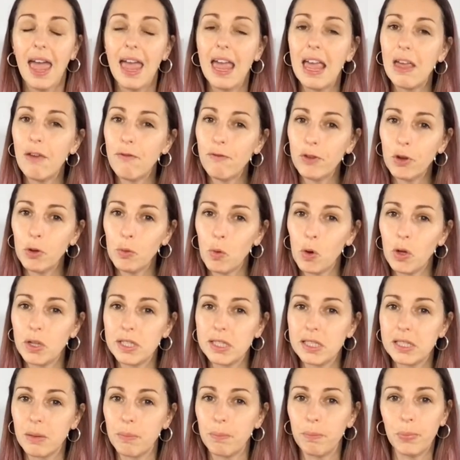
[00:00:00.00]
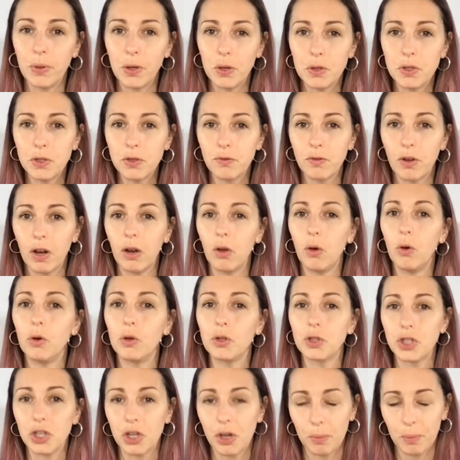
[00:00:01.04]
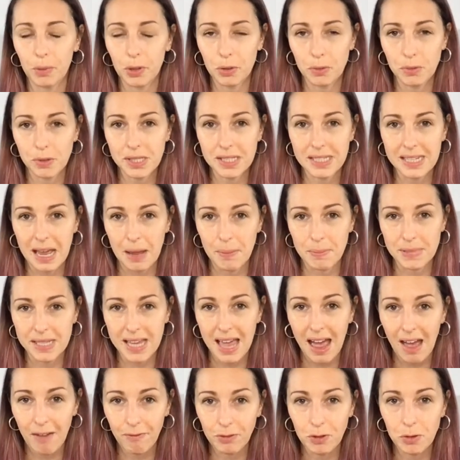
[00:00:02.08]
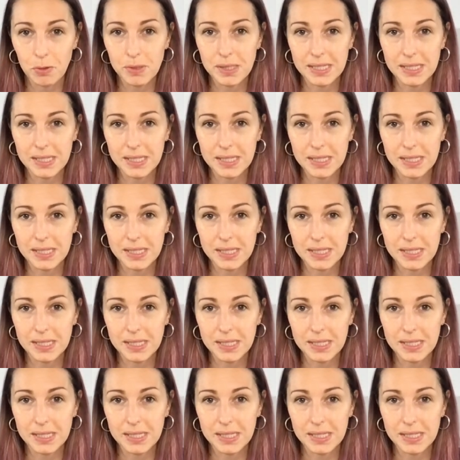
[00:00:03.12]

If you want some beautiful autumnal stamps, have you